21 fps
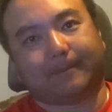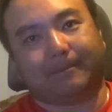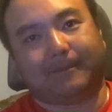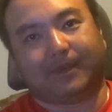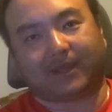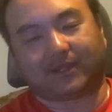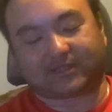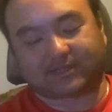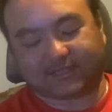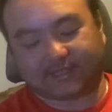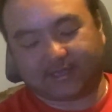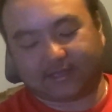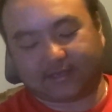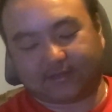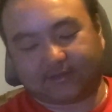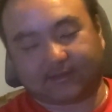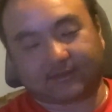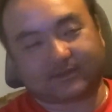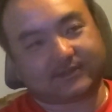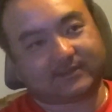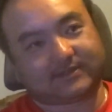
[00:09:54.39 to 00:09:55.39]

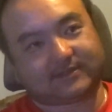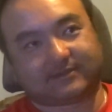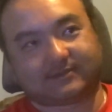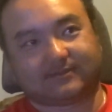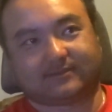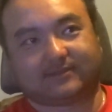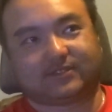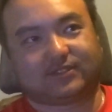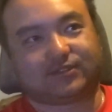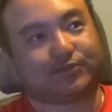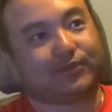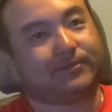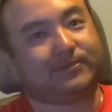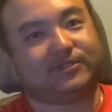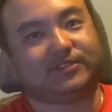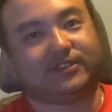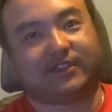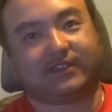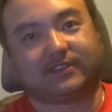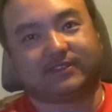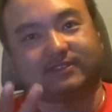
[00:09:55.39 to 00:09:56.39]
bucktails, swim
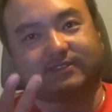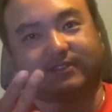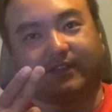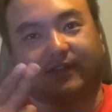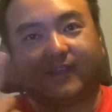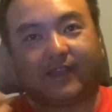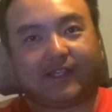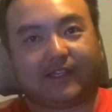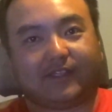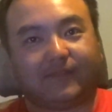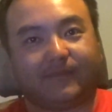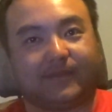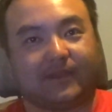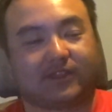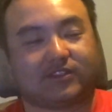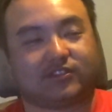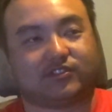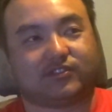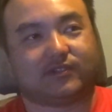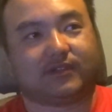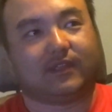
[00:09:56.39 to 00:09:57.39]
jigs are out of the
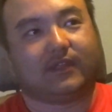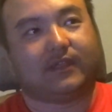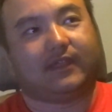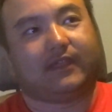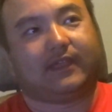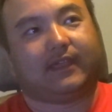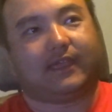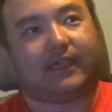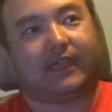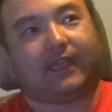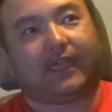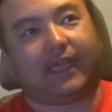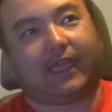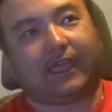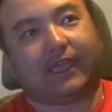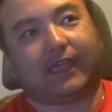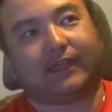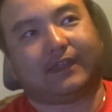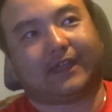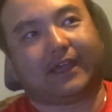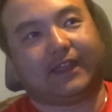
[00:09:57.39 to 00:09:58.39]
picture.
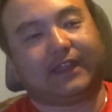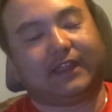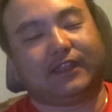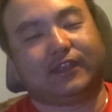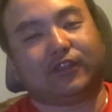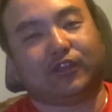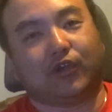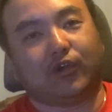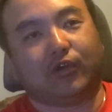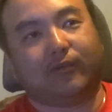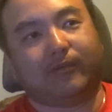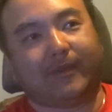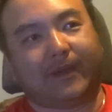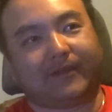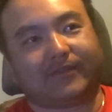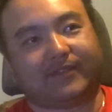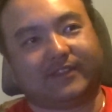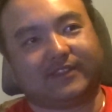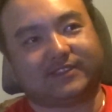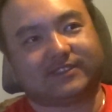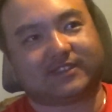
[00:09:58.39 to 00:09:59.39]
And I didn't know
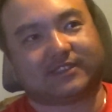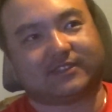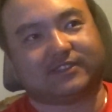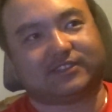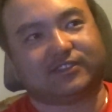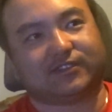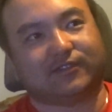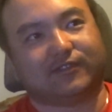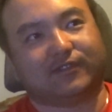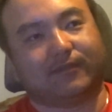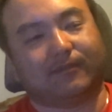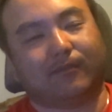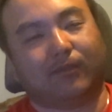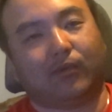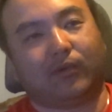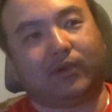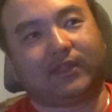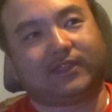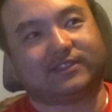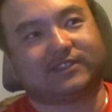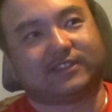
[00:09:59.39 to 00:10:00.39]
about this until the
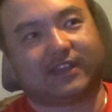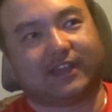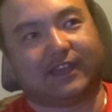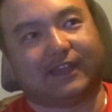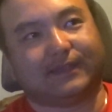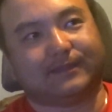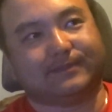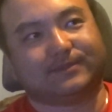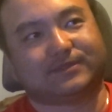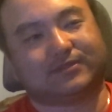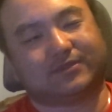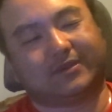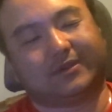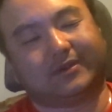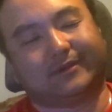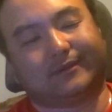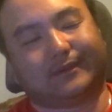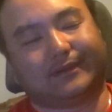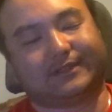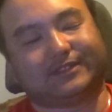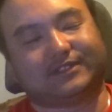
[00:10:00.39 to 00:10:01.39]
morning times.
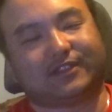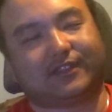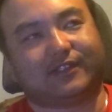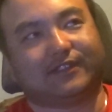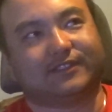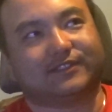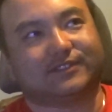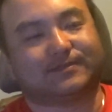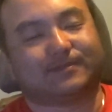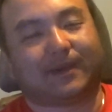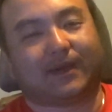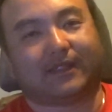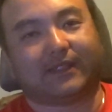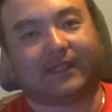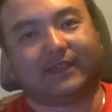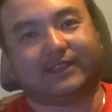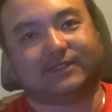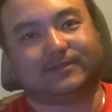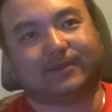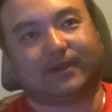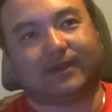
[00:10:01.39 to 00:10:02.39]
Well, I saw it in the
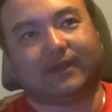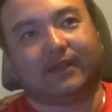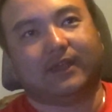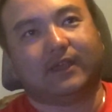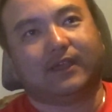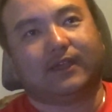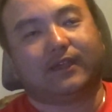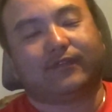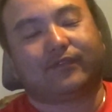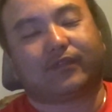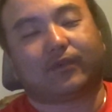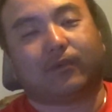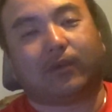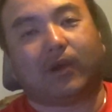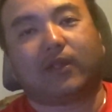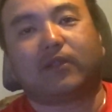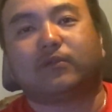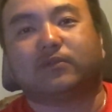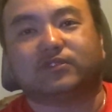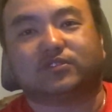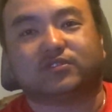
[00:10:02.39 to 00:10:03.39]
spotlights, but the
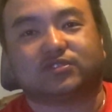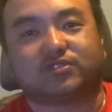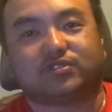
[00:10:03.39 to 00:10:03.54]
water was